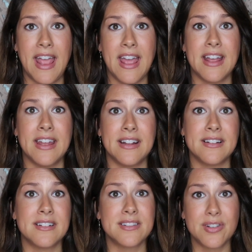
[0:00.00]

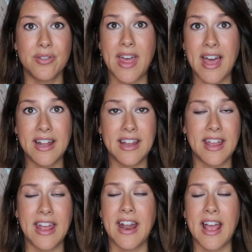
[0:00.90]
And so that,
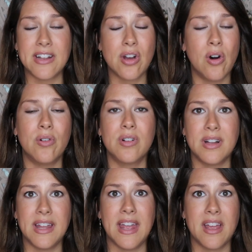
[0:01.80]
and I
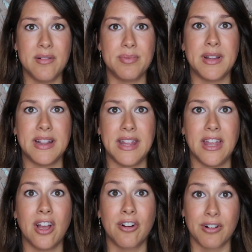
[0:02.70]
totally and
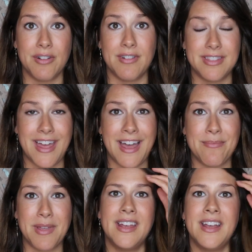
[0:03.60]
completely agree with
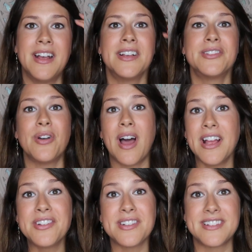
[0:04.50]
that. So
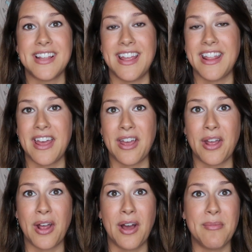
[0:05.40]
I should say
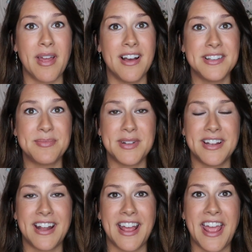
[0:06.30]
that my husband
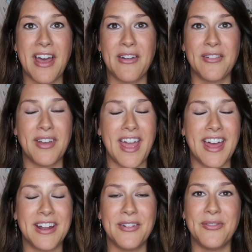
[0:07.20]
and I have
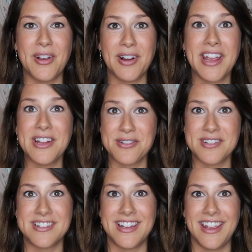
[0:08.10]
had a very
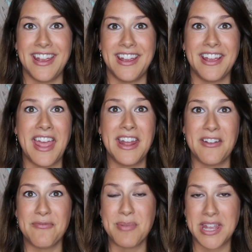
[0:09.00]
interesting
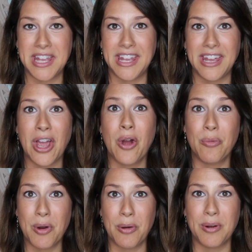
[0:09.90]
NFP
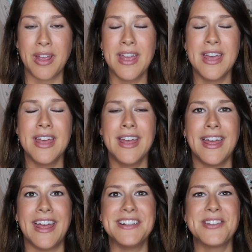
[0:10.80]
road.
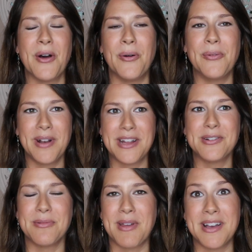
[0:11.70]
And so when I
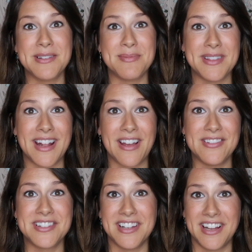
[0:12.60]
told my husband that I
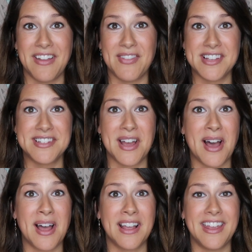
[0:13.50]
was gonna give this
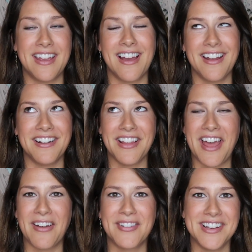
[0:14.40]
talk, he kind of
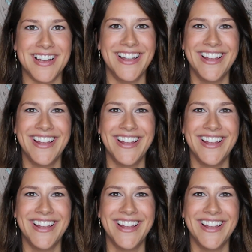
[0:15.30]
laughed,